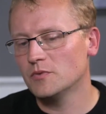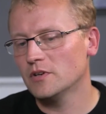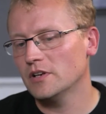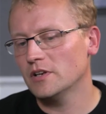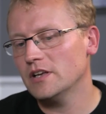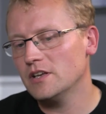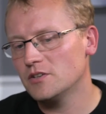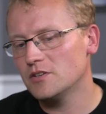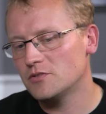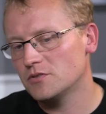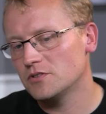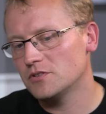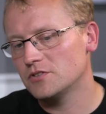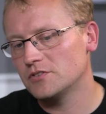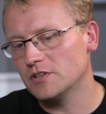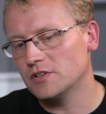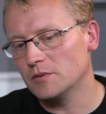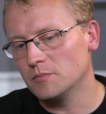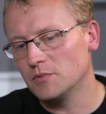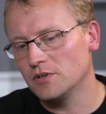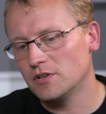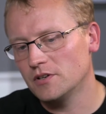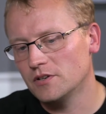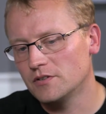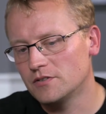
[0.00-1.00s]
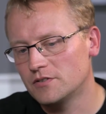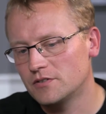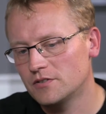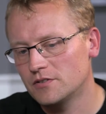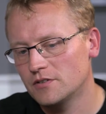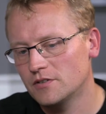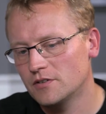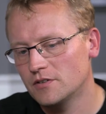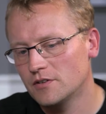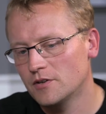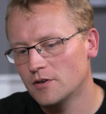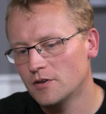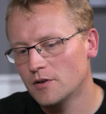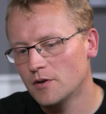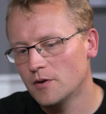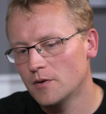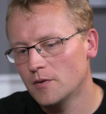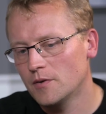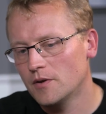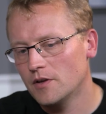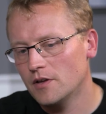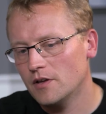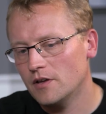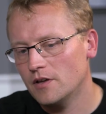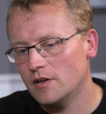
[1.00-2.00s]
really interesting because,
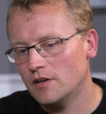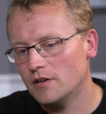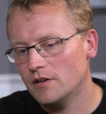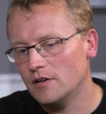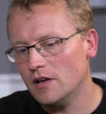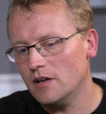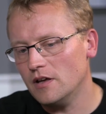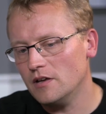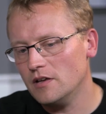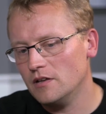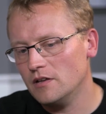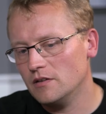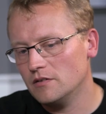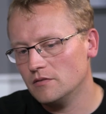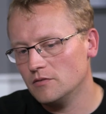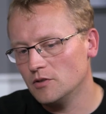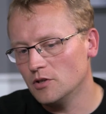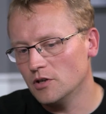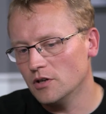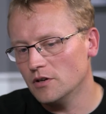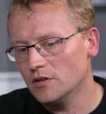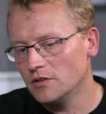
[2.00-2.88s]
you know,